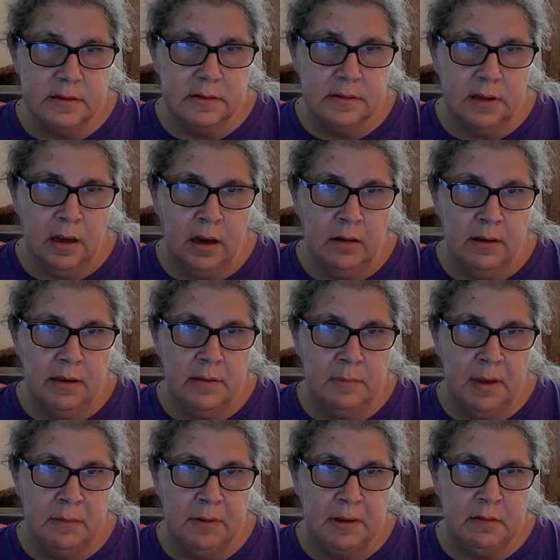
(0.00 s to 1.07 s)
You know, it
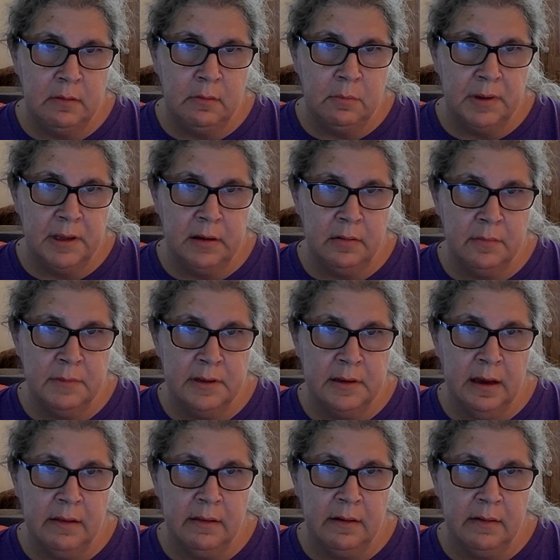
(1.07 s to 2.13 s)
may be a little big on me
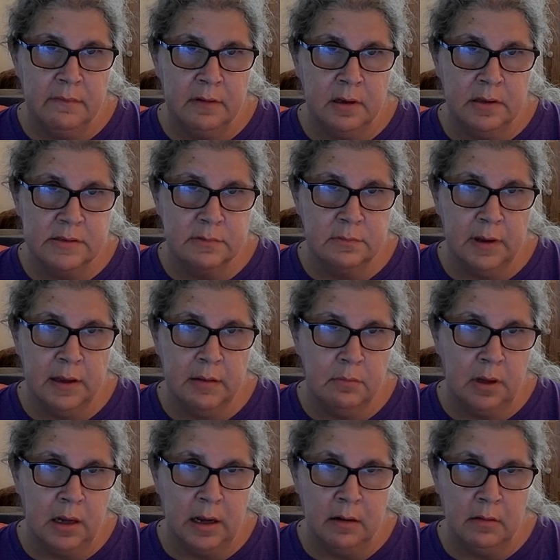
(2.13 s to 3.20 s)
now that I've lost weight,
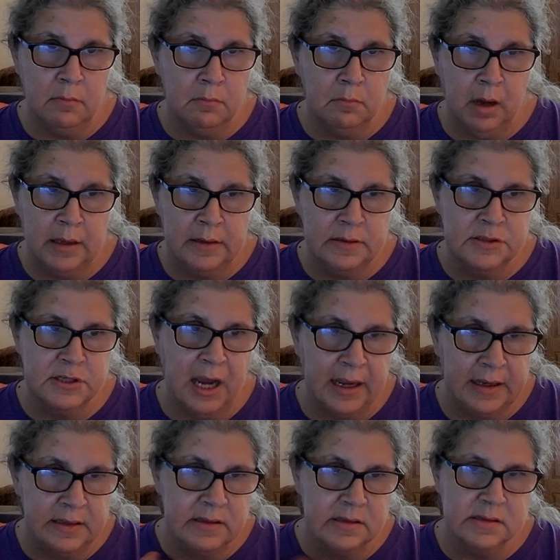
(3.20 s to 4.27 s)
but I don't mind a
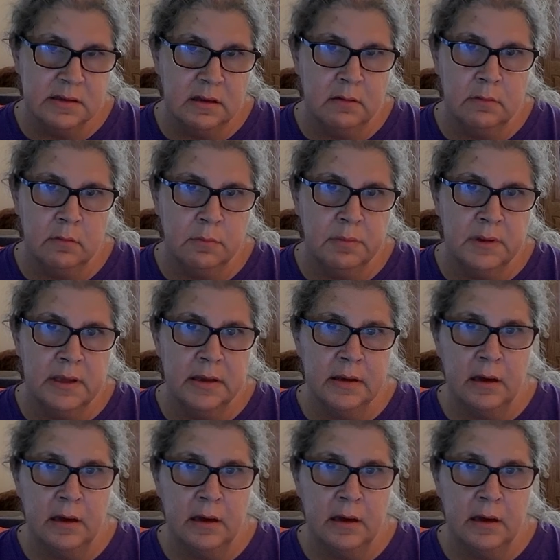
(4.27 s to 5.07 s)
jacket that's a little big.